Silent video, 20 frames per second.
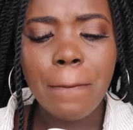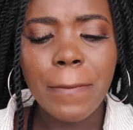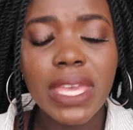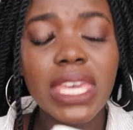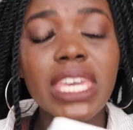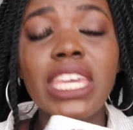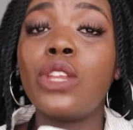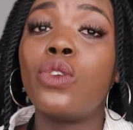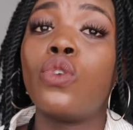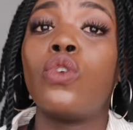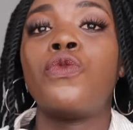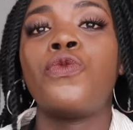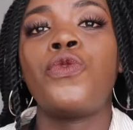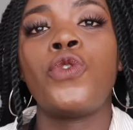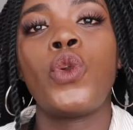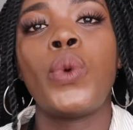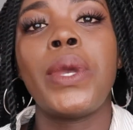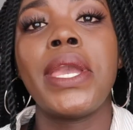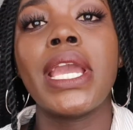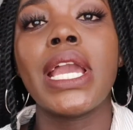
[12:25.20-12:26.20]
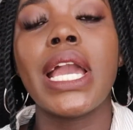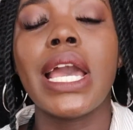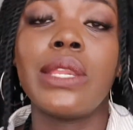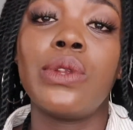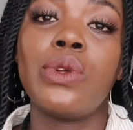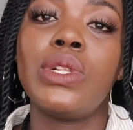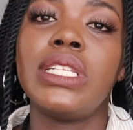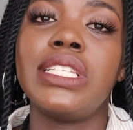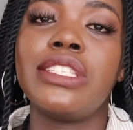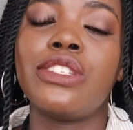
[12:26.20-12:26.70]
keen on following
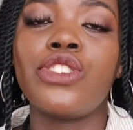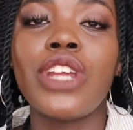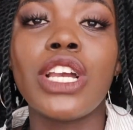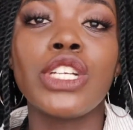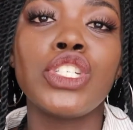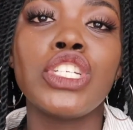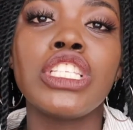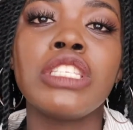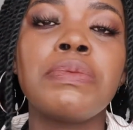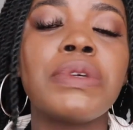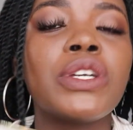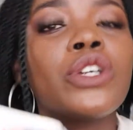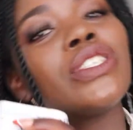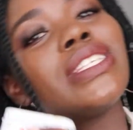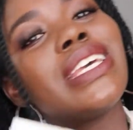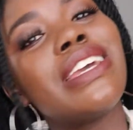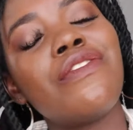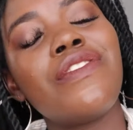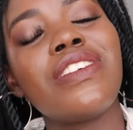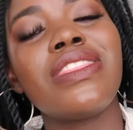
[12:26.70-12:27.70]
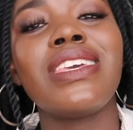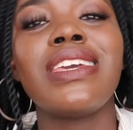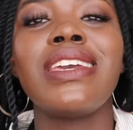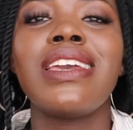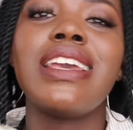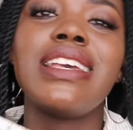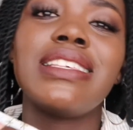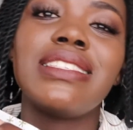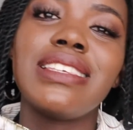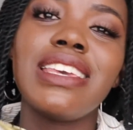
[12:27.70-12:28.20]
candle instructions, because everything
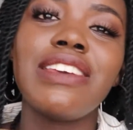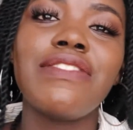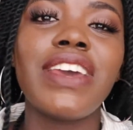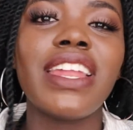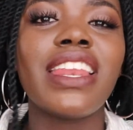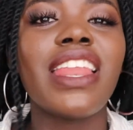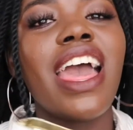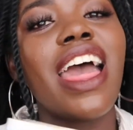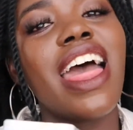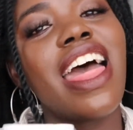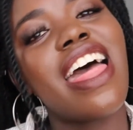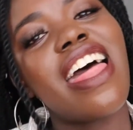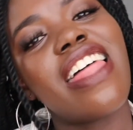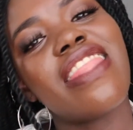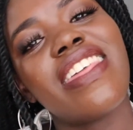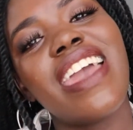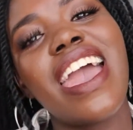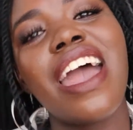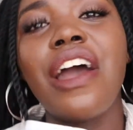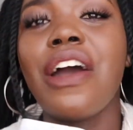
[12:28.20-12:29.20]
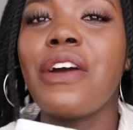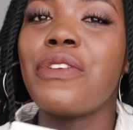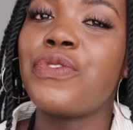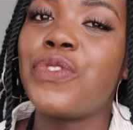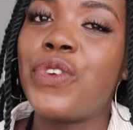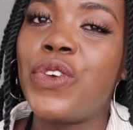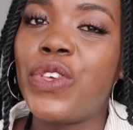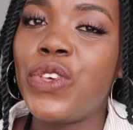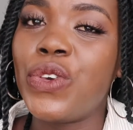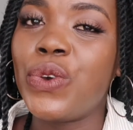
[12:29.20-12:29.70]
is given there
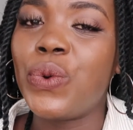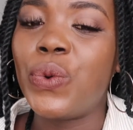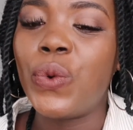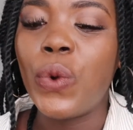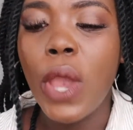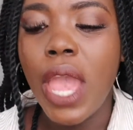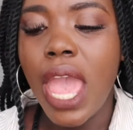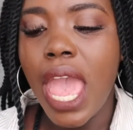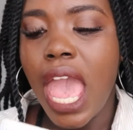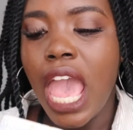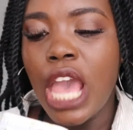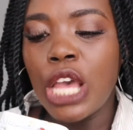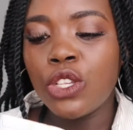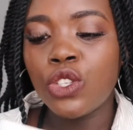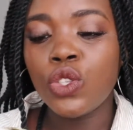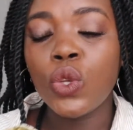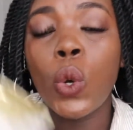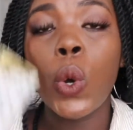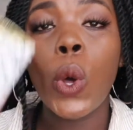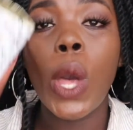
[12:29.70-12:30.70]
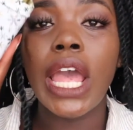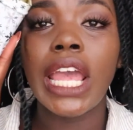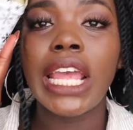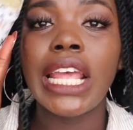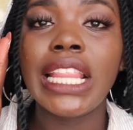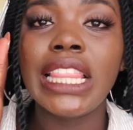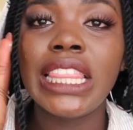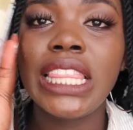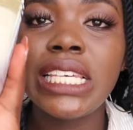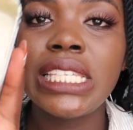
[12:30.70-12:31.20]
for you. So
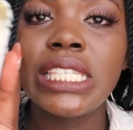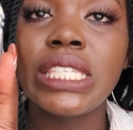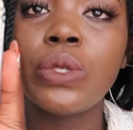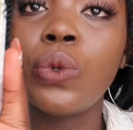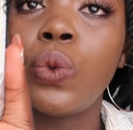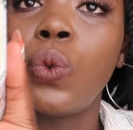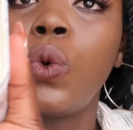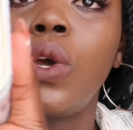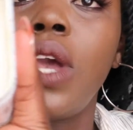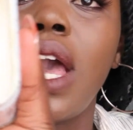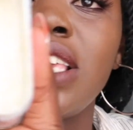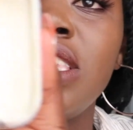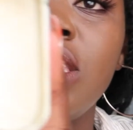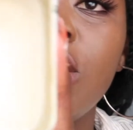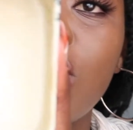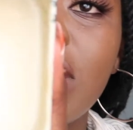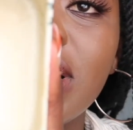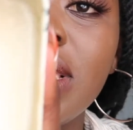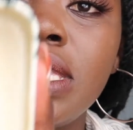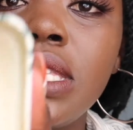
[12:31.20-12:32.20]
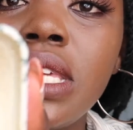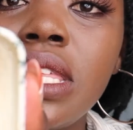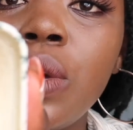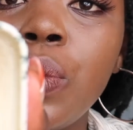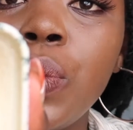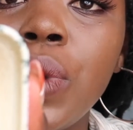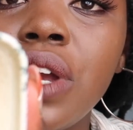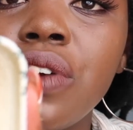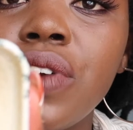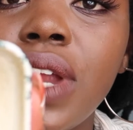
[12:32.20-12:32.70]
this, as you can see the
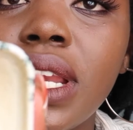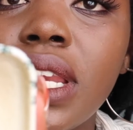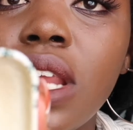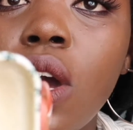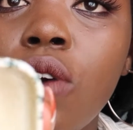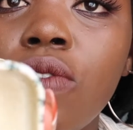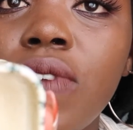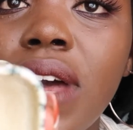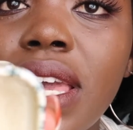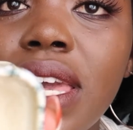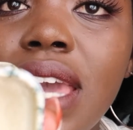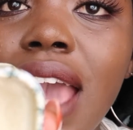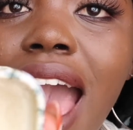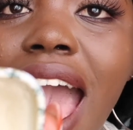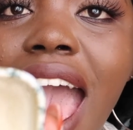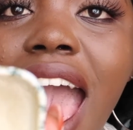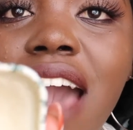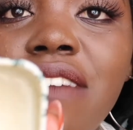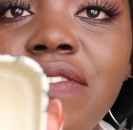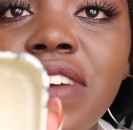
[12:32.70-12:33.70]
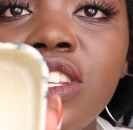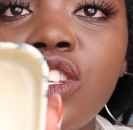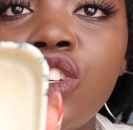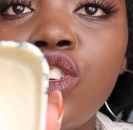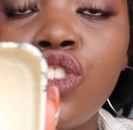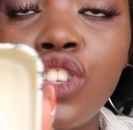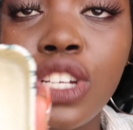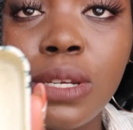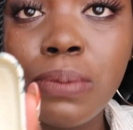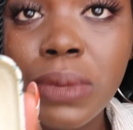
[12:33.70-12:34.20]
wick right now over here, I haven't
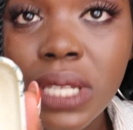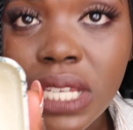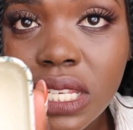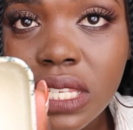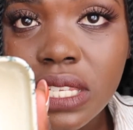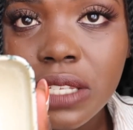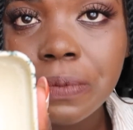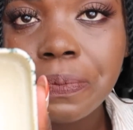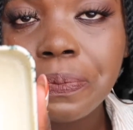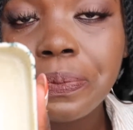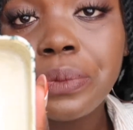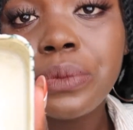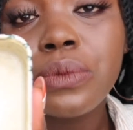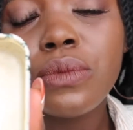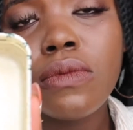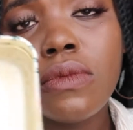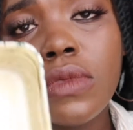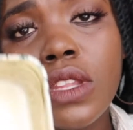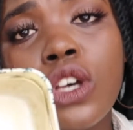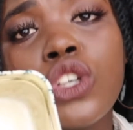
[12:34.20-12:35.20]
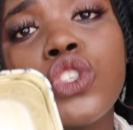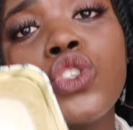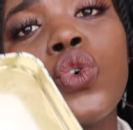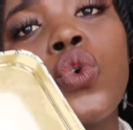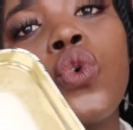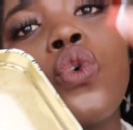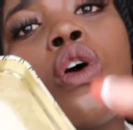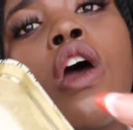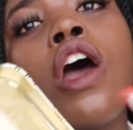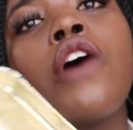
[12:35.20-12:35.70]
trimmed it.
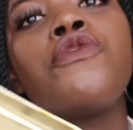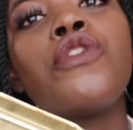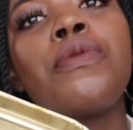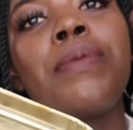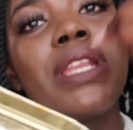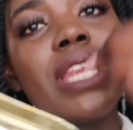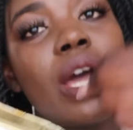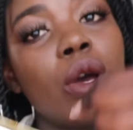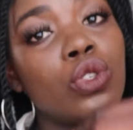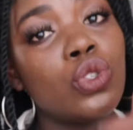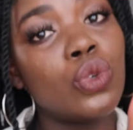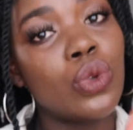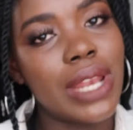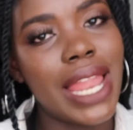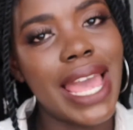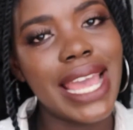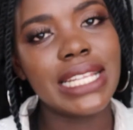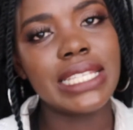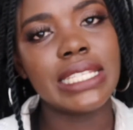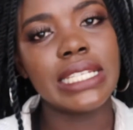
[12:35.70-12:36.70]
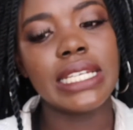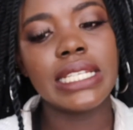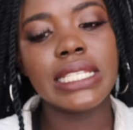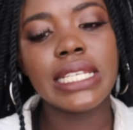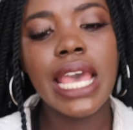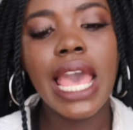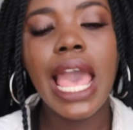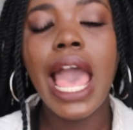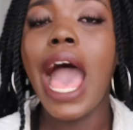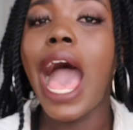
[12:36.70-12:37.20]
So for me now to light it,
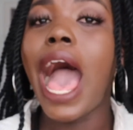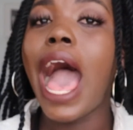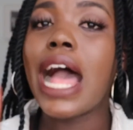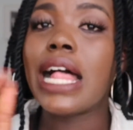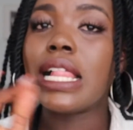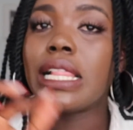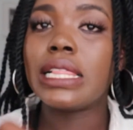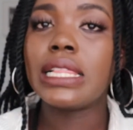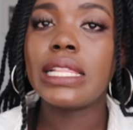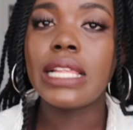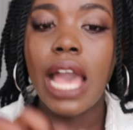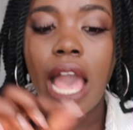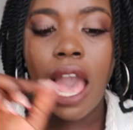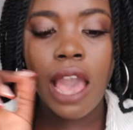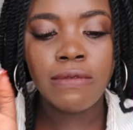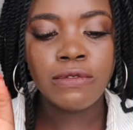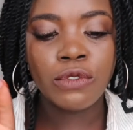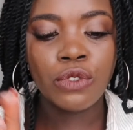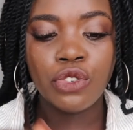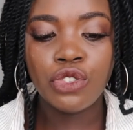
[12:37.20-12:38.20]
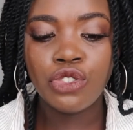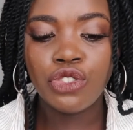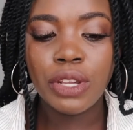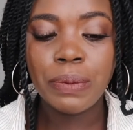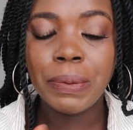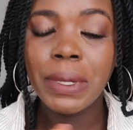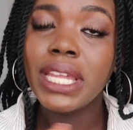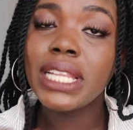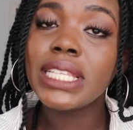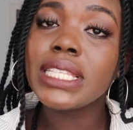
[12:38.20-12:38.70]
I'll have to
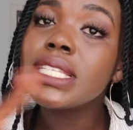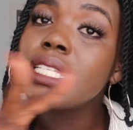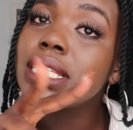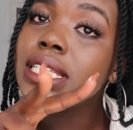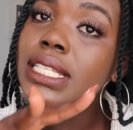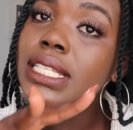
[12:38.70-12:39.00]
trim it